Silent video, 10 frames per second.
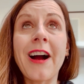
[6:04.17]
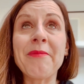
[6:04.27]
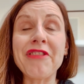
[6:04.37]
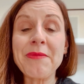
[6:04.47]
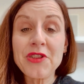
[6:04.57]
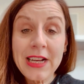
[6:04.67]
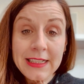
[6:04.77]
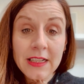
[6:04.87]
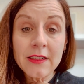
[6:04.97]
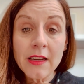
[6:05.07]
I pretty much
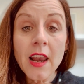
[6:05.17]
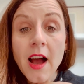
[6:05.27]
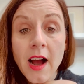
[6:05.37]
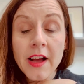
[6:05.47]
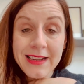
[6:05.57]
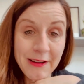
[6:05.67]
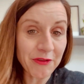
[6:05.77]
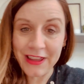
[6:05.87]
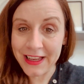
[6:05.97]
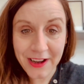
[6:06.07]
had to unlearn
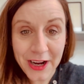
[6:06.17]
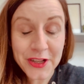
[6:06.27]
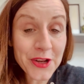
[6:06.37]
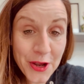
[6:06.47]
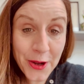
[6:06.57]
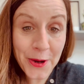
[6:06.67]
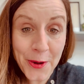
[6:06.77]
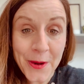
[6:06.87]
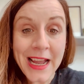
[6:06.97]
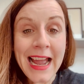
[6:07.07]
everything I
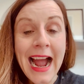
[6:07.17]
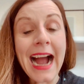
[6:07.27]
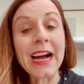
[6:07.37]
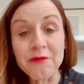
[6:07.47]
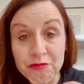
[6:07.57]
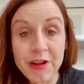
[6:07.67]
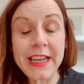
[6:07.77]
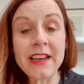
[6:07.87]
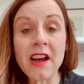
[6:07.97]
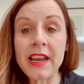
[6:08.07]
knew and
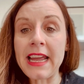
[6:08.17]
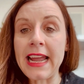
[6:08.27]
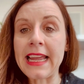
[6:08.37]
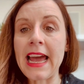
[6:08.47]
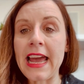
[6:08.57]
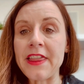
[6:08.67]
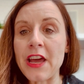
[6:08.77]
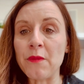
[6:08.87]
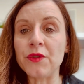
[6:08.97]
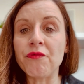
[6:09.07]
relearn it again
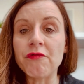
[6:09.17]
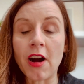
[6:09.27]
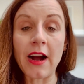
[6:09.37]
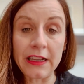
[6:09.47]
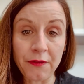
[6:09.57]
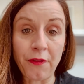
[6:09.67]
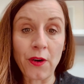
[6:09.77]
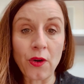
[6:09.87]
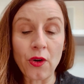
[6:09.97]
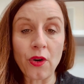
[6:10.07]
that was right
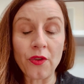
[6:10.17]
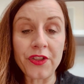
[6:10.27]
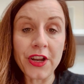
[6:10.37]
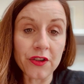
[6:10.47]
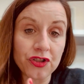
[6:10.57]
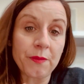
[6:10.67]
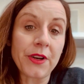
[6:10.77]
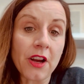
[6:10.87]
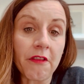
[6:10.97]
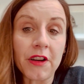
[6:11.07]
for the
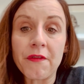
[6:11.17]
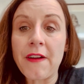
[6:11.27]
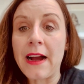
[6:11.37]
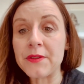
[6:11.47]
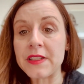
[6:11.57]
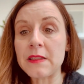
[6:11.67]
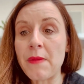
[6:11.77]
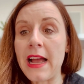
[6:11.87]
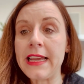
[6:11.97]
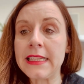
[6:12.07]
entrepreneurial and founder
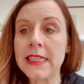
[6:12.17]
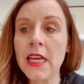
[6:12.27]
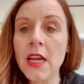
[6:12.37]
space